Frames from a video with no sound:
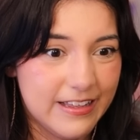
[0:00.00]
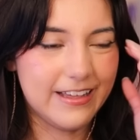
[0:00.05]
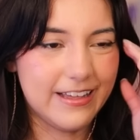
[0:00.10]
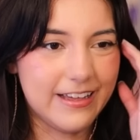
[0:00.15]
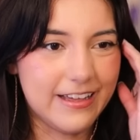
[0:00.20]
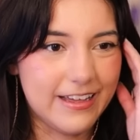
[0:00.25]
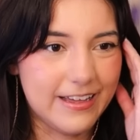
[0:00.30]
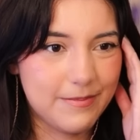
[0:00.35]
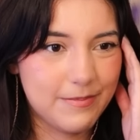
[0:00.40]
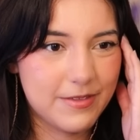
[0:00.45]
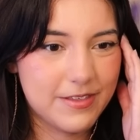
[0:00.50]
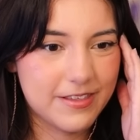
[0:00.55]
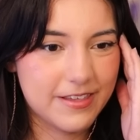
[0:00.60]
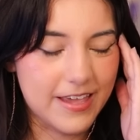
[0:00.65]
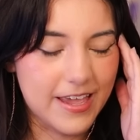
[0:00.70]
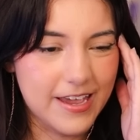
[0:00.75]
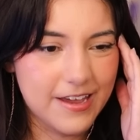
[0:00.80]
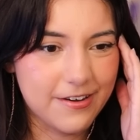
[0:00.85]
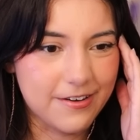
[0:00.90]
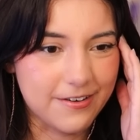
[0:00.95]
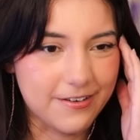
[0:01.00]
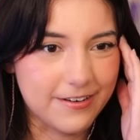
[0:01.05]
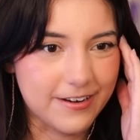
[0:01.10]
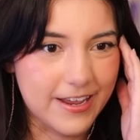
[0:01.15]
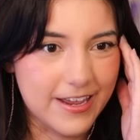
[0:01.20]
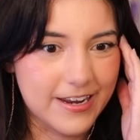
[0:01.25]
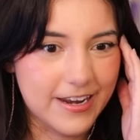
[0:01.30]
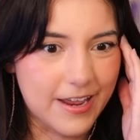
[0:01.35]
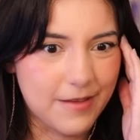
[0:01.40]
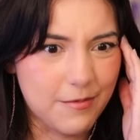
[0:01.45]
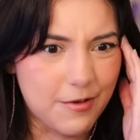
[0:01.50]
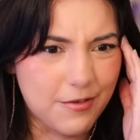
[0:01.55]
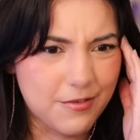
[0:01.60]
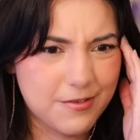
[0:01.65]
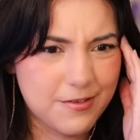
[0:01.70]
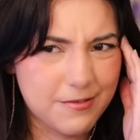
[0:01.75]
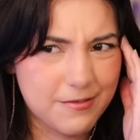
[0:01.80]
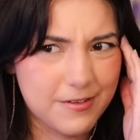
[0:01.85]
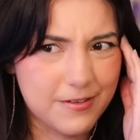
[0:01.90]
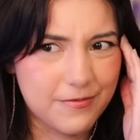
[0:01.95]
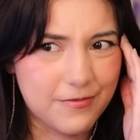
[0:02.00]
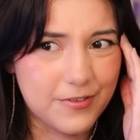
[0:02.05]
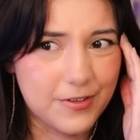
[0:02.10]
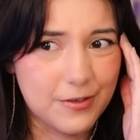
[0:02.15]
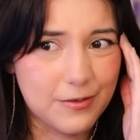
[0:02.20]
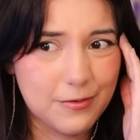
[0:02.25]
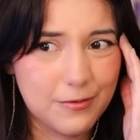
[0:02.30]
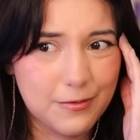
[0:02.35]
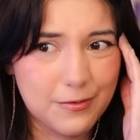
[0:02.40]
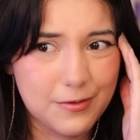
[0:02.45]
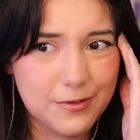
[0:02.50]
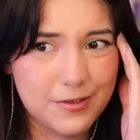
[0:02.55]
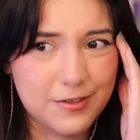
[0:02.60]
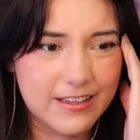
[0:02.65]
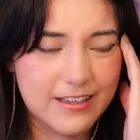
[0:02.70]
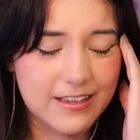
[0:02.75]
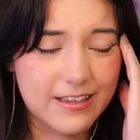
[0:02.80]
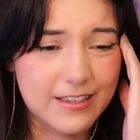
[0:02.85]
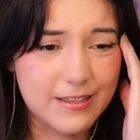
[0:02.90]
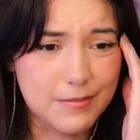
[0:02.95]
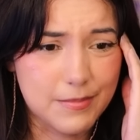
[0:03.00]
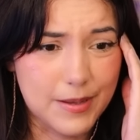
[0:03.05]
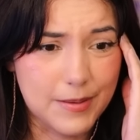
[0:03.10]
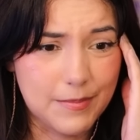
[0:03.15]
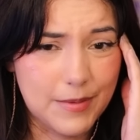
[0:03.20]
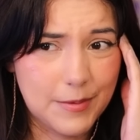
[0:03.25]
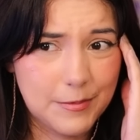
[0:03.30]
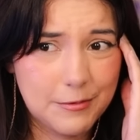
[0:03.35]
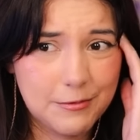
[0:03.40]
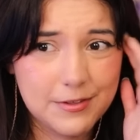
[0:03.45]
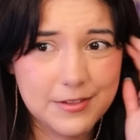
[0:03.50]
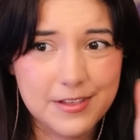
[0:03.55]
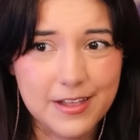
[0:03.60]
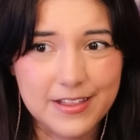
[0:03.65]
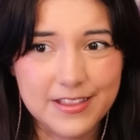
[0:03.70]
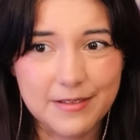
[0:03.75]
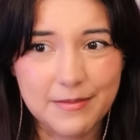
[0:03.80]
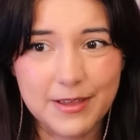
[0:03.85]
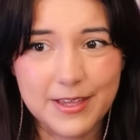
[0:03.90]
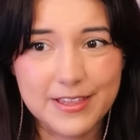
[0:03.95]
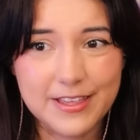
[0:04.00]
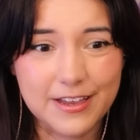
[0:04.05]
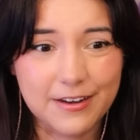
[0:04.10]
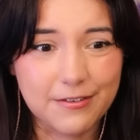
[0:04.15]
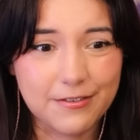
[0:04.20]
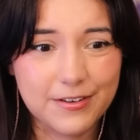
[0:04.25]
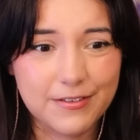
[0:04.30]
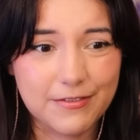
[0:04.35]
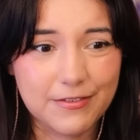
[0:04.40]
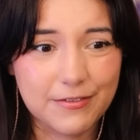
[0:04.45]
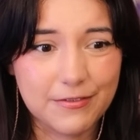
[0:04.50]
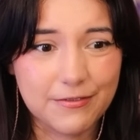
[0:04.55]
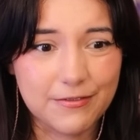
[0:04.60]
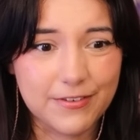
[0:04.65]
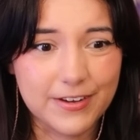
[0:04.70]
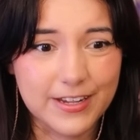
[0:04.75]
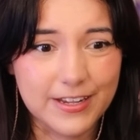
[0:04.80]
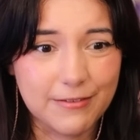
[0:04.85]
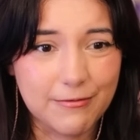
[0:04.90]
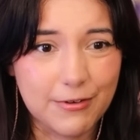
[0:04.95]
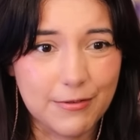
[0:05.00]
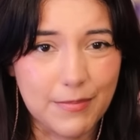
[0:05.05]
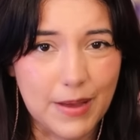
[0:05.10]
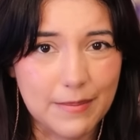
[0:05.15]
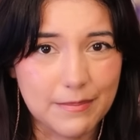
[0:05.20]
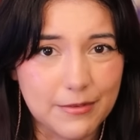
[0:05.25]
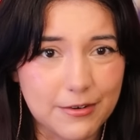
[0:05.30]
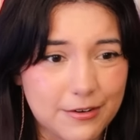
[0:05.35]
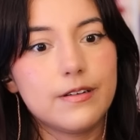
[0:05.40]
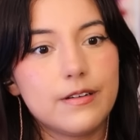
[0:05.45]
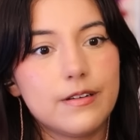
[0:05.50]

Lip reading: I'm scared, and I'm also confused, because my memory's not the best. I don't even really remember.